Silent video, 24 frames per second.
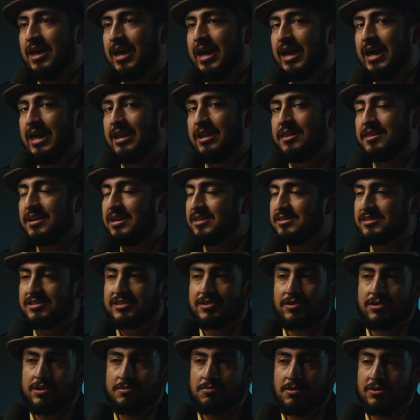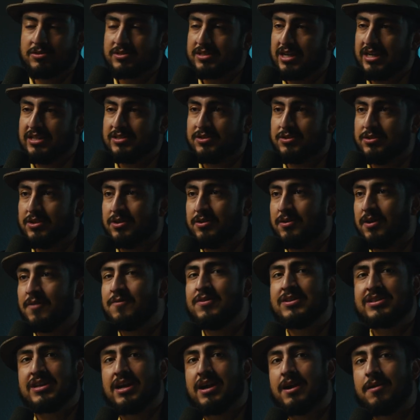And I think it's just good that most guys don't know. Even
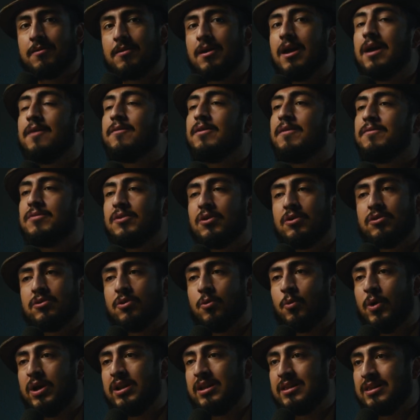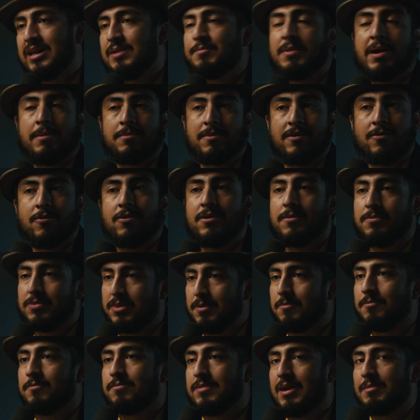if they go to a wedding, that might
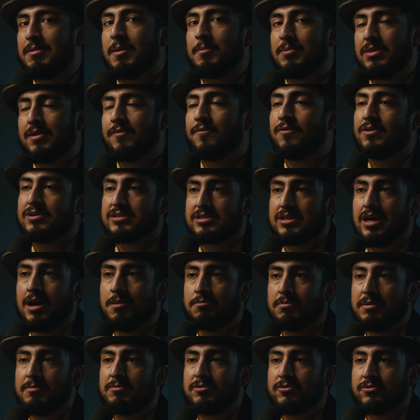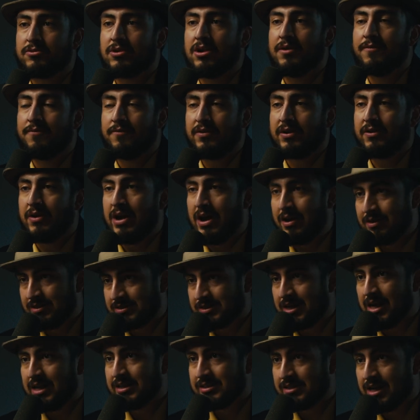be the first time people try to figure out how to
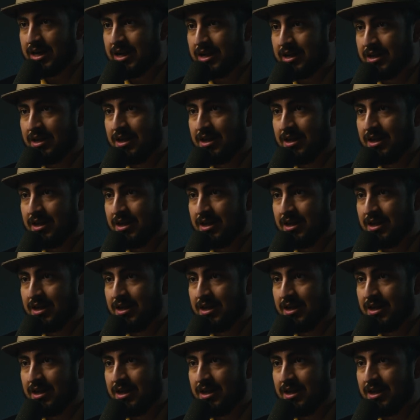tie a tie.